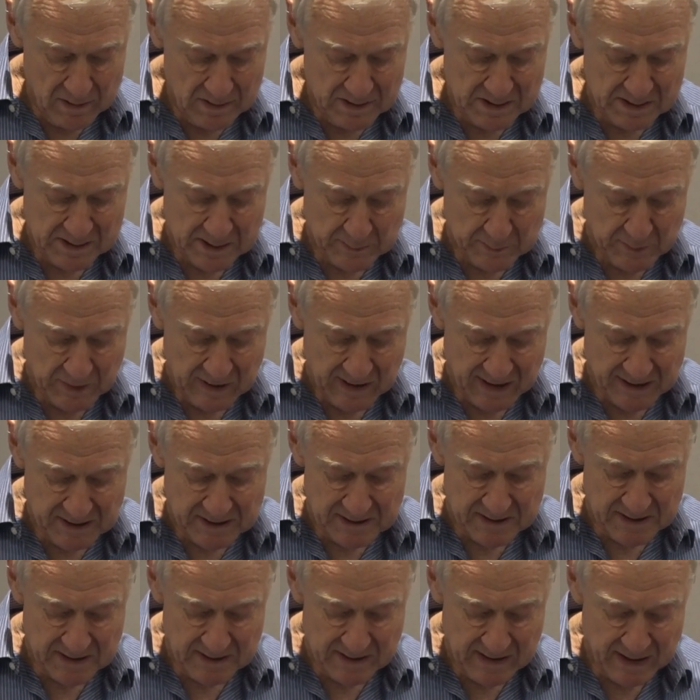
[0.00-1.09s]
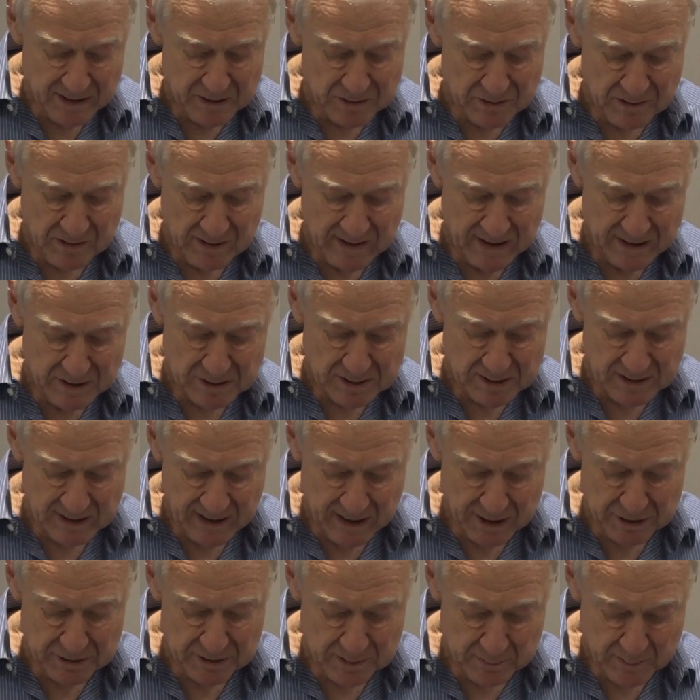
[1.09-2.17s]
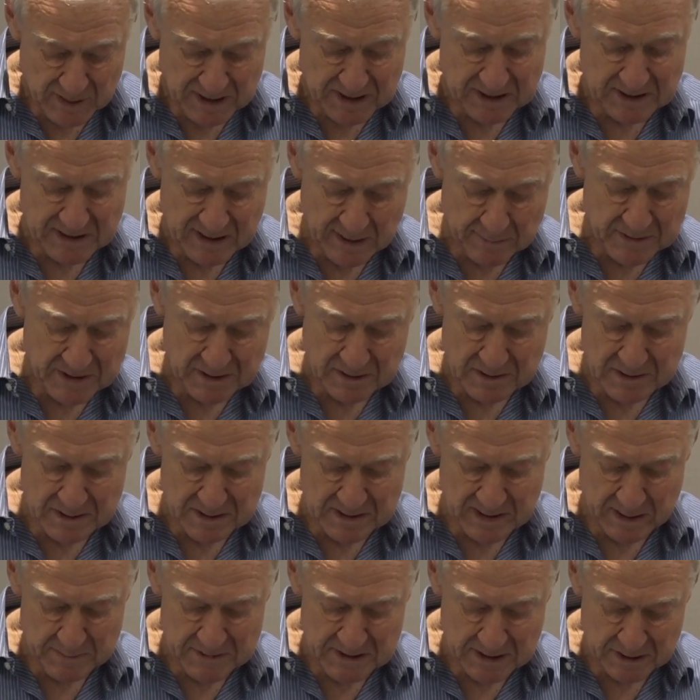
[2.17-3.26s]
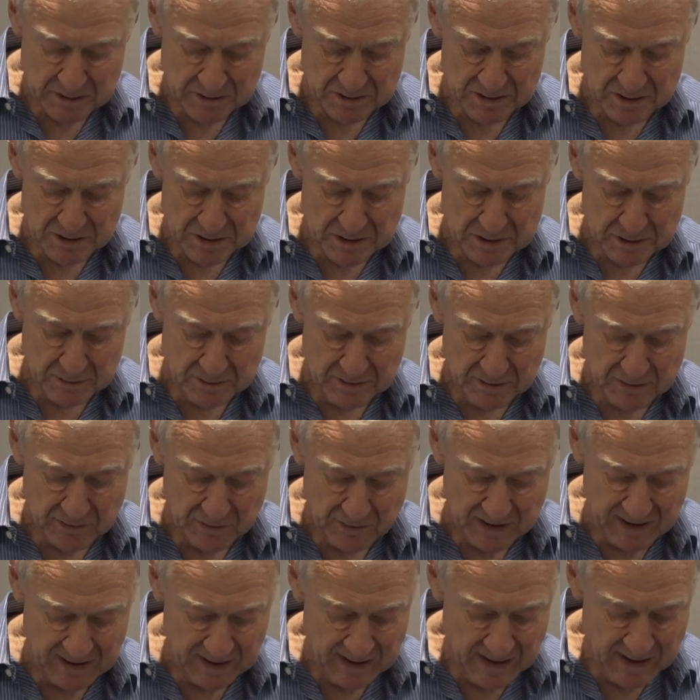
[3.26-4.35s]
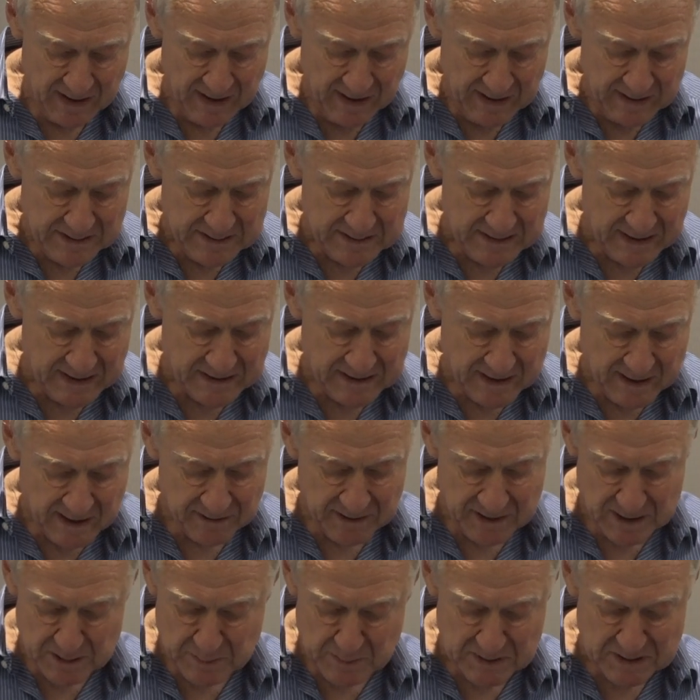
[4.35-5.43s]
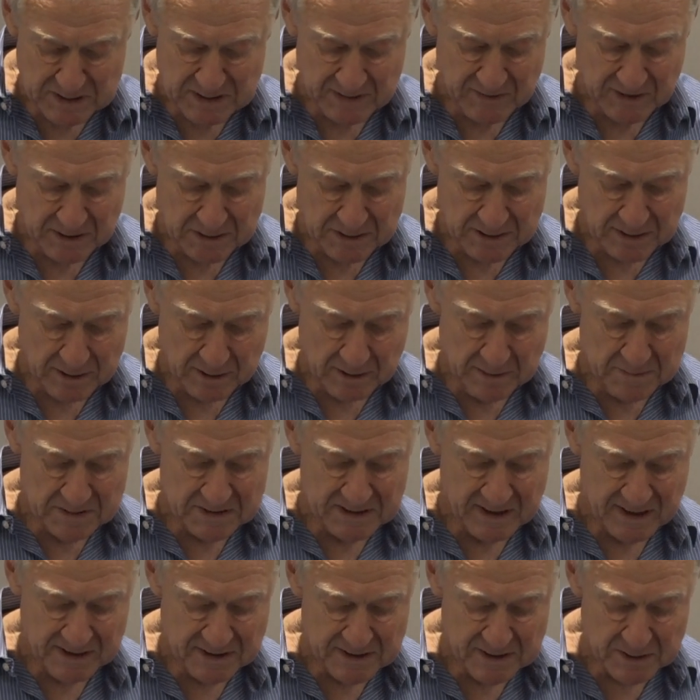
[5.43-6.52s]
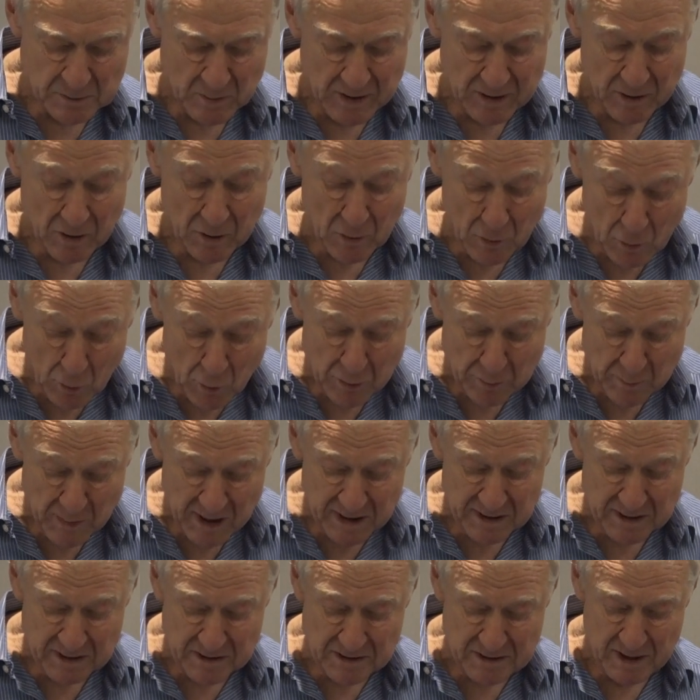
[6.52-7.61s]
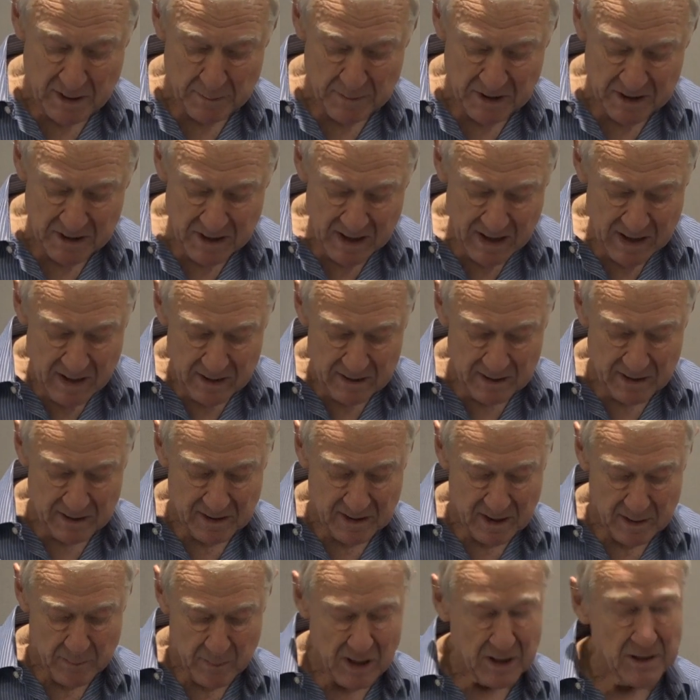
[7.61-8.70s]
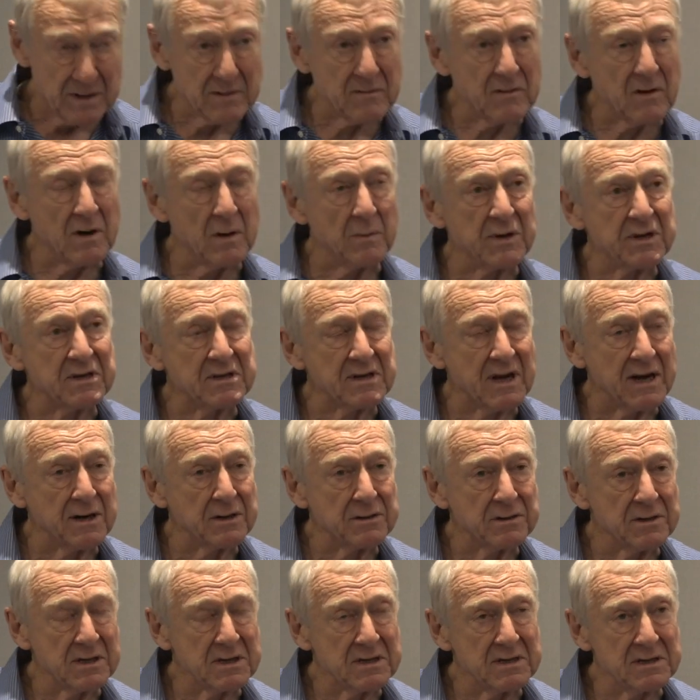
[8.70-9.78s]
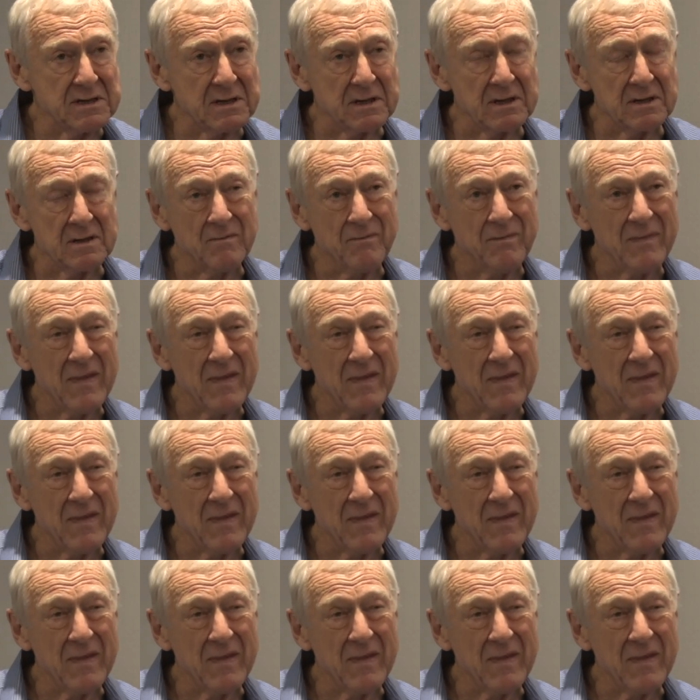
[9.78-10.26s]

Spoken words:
stipulates that national legislation must, subject to subsections 2 and 3, set out the specific circumstances where a court may determine that the amount of compensation is nil.